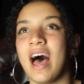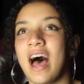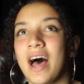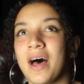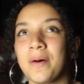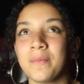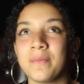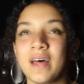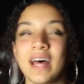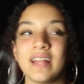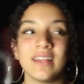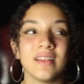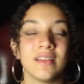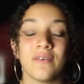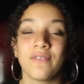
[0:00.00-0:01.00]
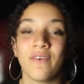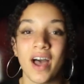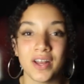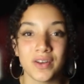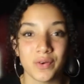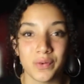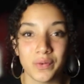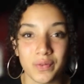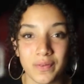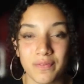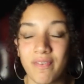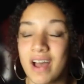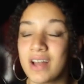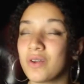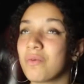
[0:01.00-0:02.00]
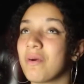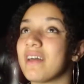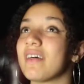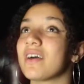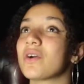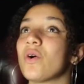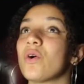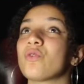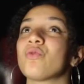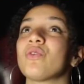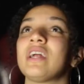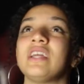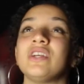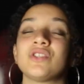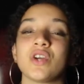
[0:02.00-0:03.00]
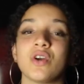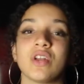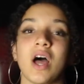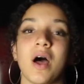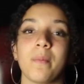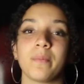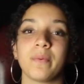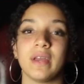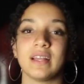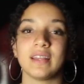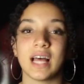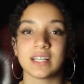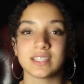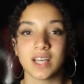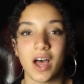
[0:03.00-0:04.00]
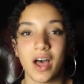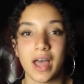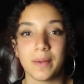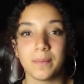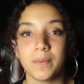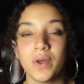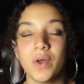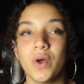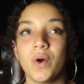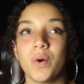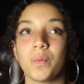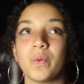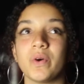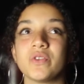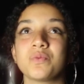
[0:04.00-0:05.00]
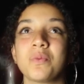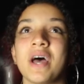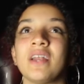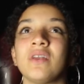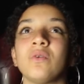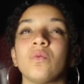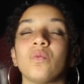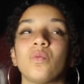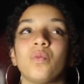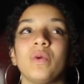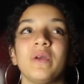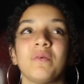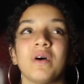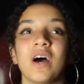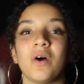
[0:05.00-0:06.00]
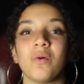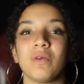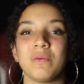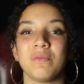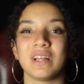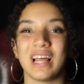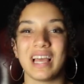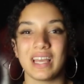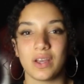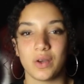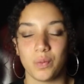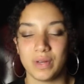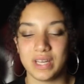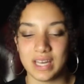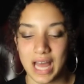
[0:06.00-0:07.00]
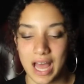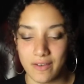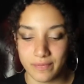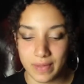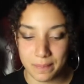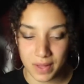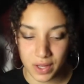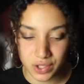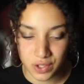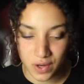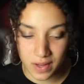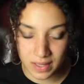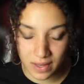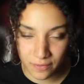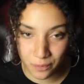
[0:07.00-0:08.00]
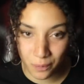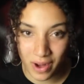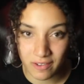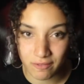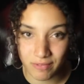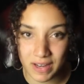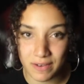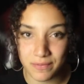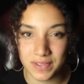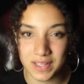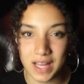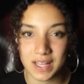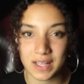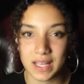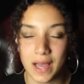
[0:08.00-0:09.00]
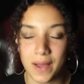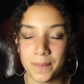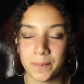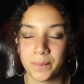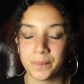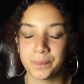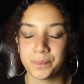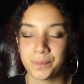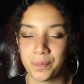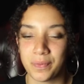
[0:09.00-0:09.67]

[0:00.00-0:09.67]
Um, and then the final, the final way that God really showed up in that time was when we were, we were like, we didn't have that much enough rent for that, um,